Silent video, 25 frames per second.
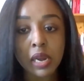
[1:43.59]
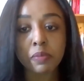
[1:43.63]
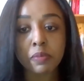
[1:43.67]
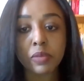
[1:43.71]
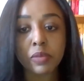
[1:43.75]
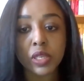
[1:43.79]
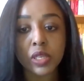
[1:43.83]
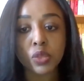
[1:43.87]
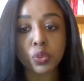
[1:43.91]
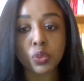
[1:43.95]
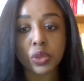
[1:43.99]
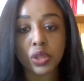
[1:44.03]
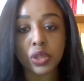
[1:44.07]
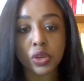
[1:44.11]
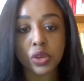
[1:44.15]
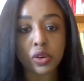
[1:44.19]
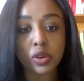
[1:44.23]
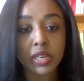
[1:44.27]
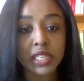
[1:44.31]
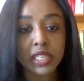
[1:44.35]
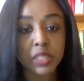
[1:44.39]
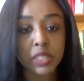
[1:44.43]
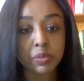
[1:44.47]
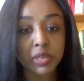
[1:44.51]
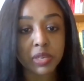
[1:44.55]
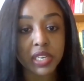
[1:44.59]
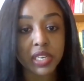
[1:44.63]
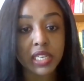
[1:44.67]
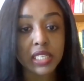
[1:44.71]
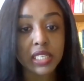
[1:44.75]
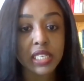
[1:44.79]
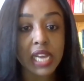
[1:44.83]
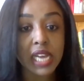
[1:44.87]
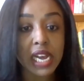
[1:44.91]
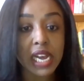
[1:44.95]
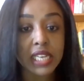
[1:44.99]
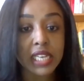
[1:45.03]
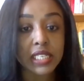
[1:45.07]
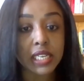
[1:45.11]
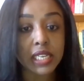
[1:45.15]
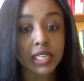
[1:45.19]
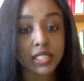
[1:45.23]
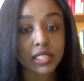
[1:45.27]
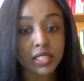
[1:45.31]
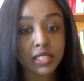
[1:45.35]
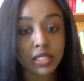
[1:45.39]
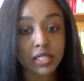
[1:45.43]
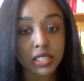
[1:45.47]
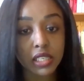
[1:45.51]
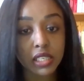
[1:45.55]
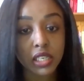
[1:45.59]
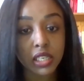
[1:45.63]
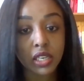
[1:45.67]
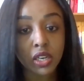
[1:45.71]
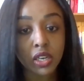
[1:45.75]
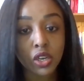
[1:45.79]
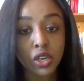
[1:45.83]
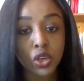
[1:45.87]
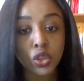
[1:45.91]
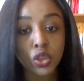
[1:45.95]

but with your experience as an attendee,